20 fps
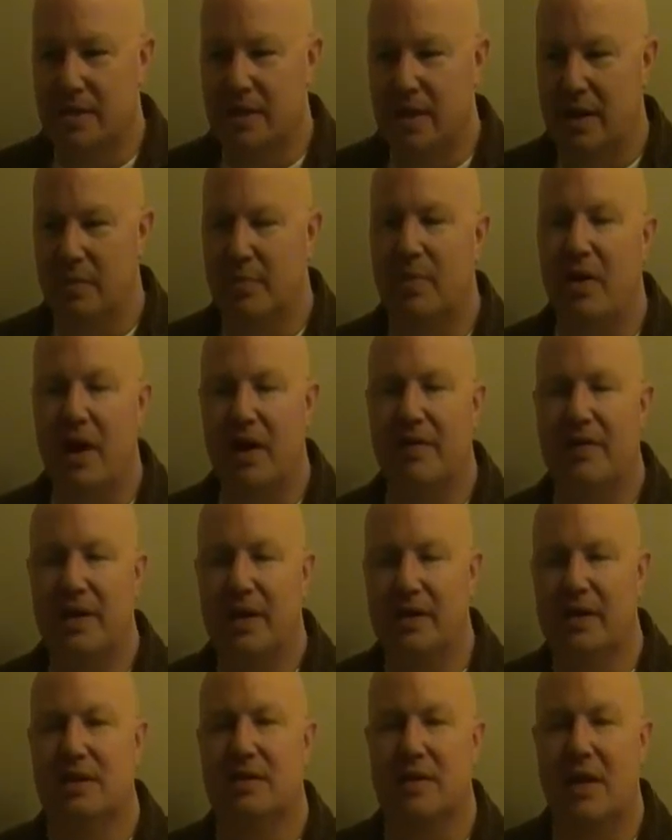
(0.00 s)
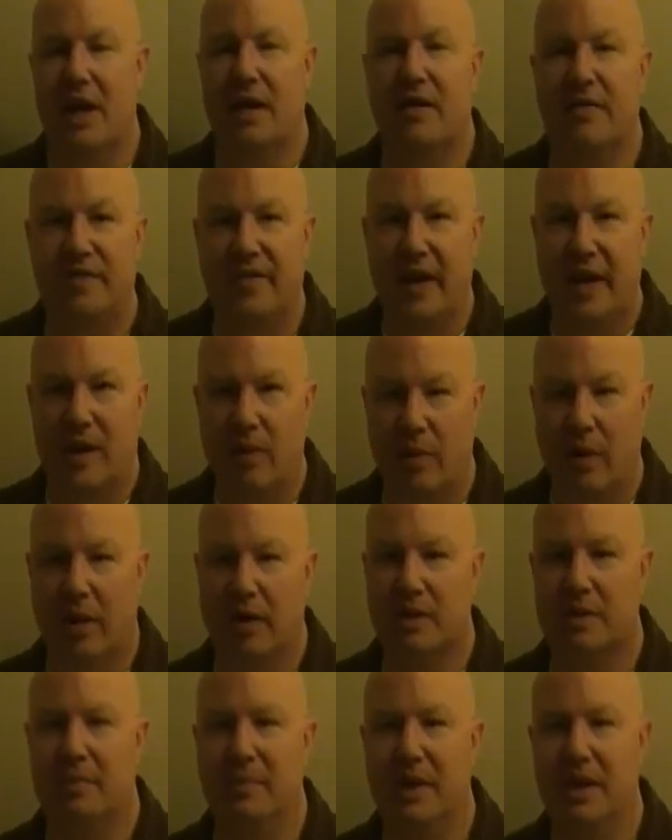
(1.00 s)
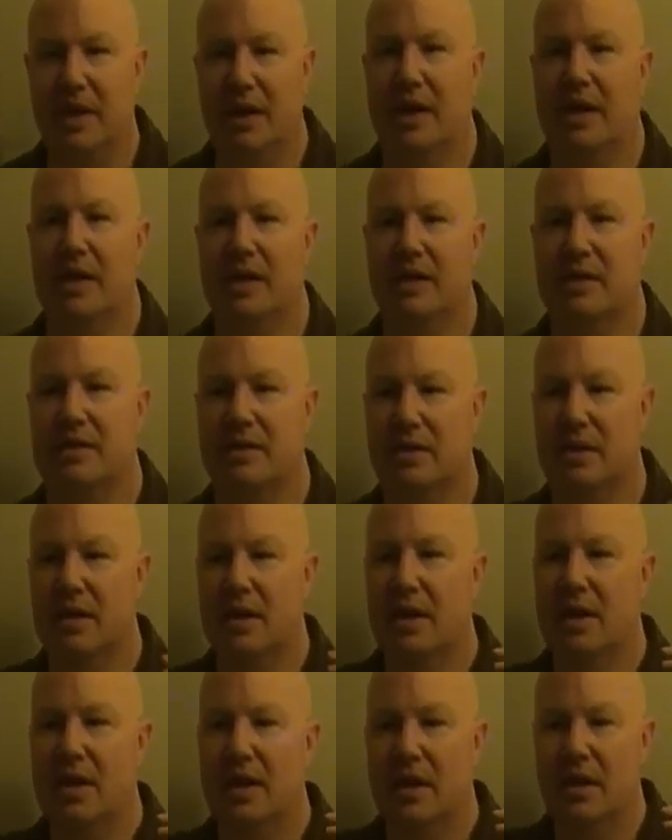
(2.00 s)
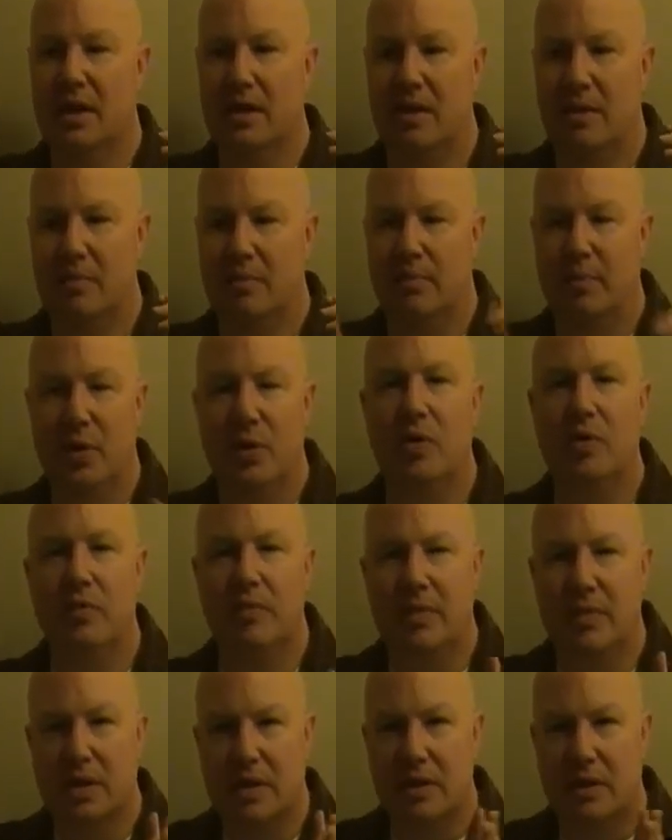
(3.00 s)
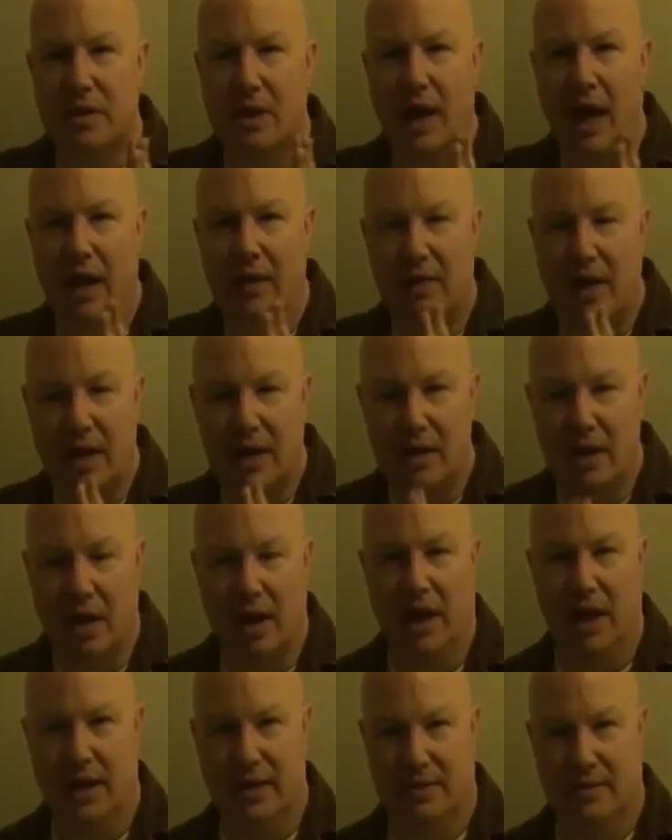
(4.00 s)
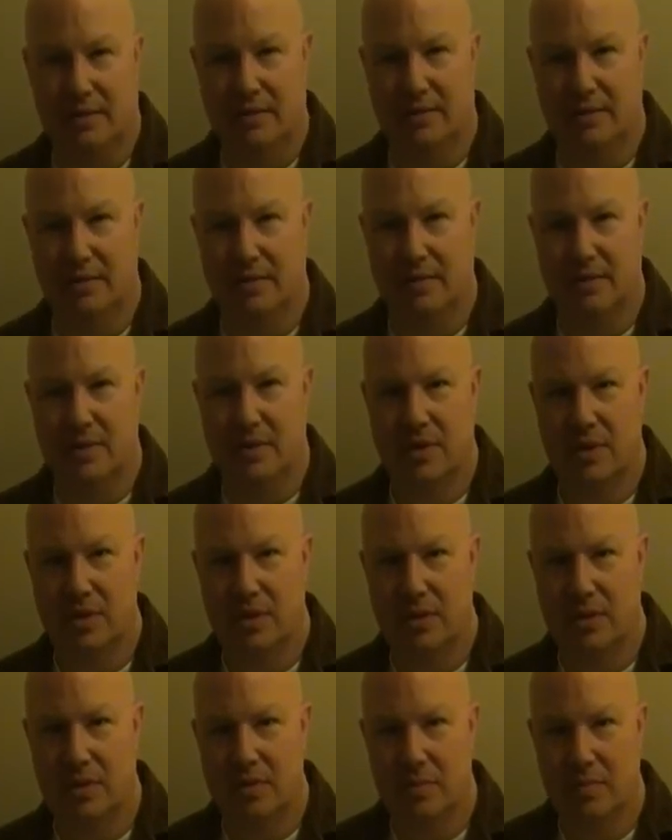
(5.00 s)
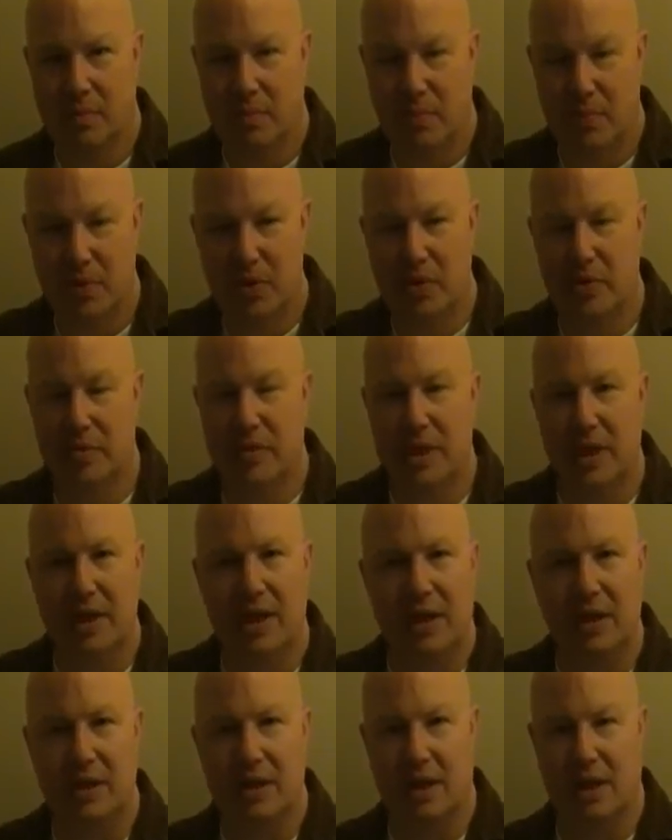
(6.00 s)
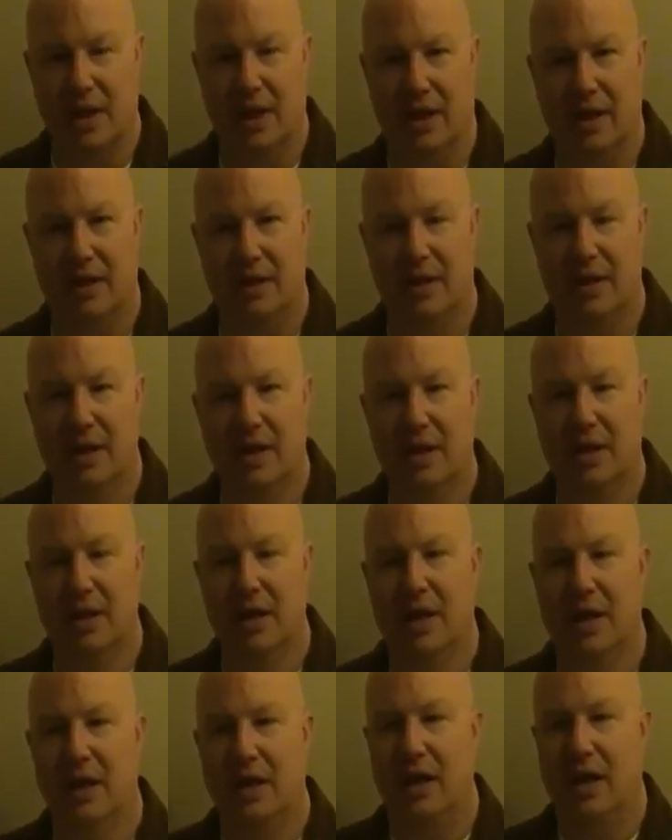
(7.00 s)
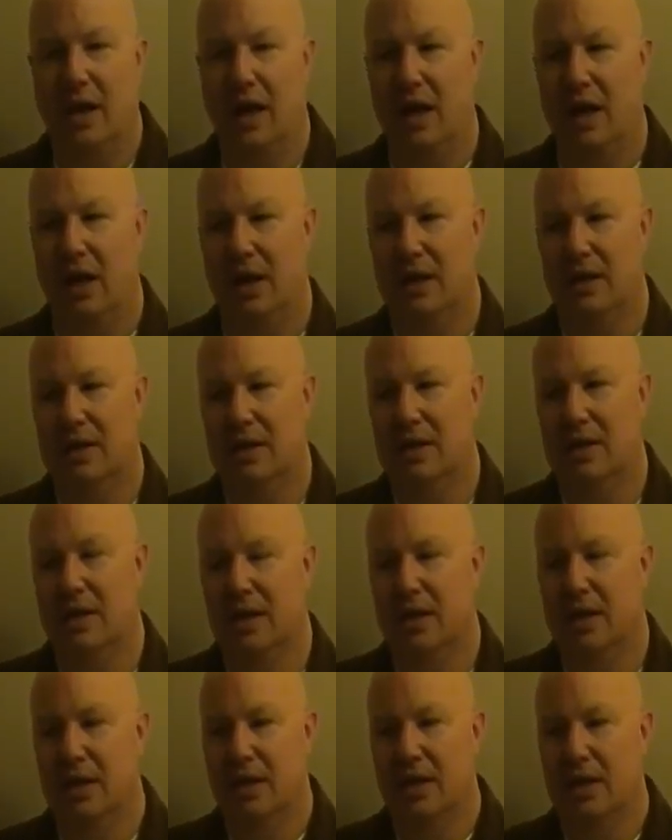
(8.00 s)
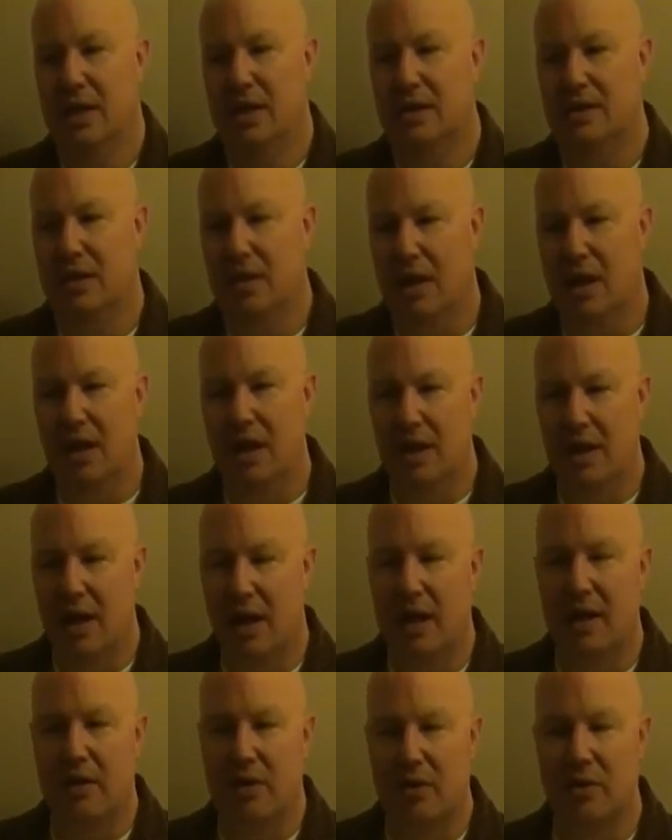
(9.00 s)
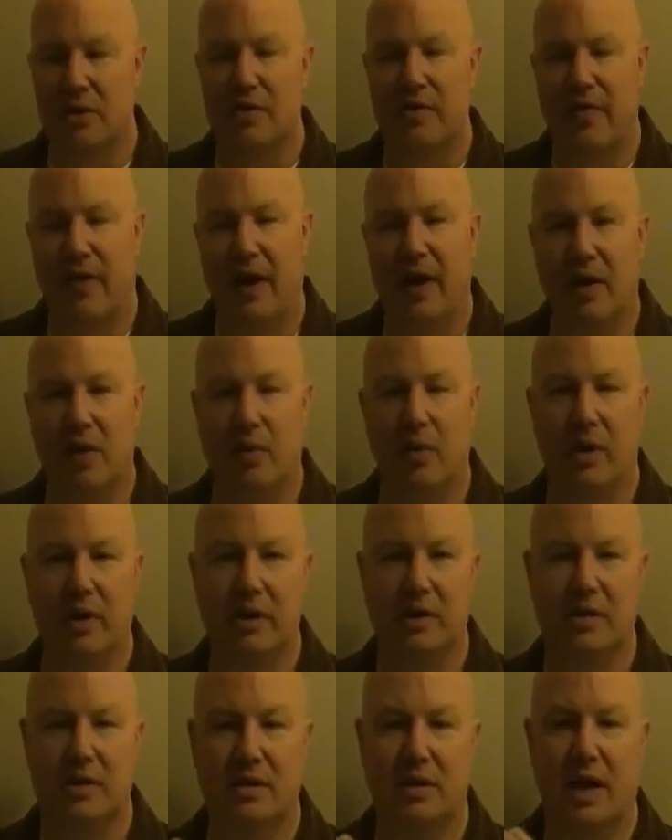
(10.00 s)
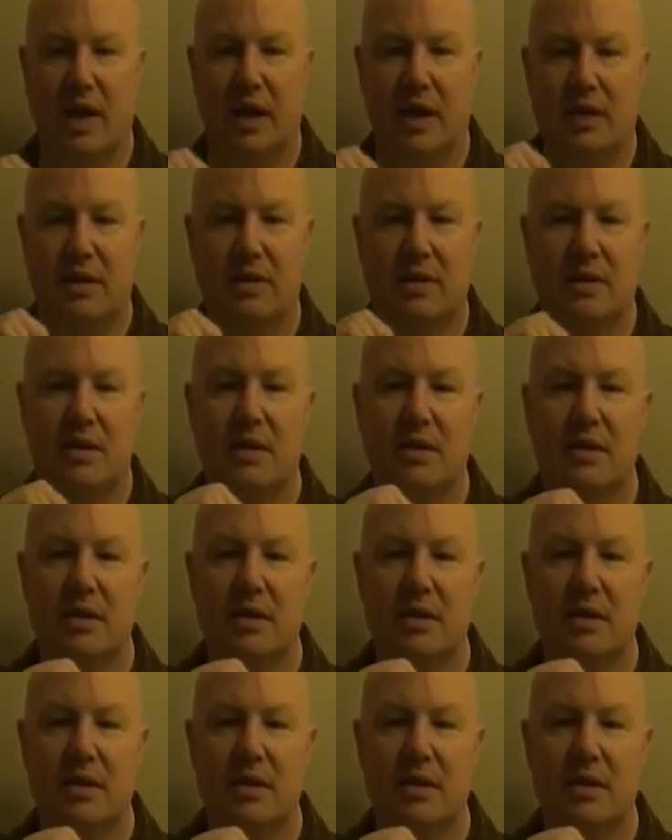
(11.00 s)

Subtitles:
improv is like fireworks, because boom and then gone. Boom and then gone. And it's a lot like those fireworks that